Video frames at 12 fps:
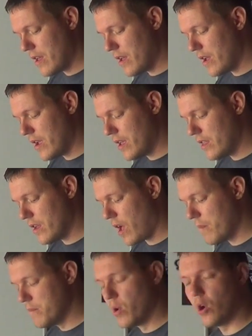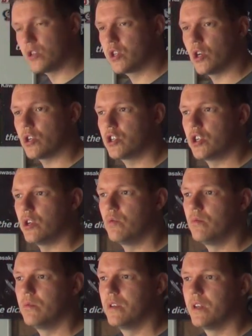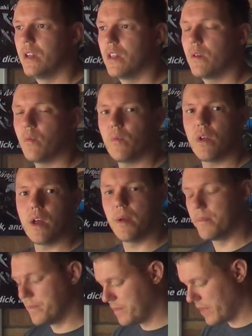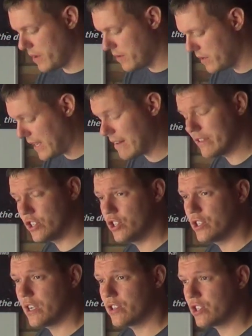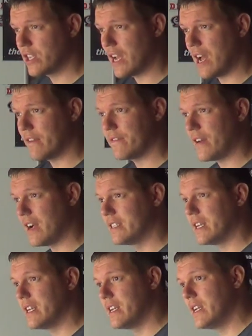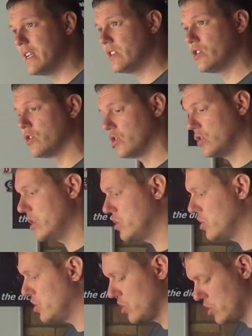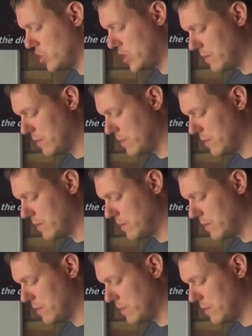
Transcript: a a Moto Tune. Um, garage. I just can't find it. It's just it just doesn't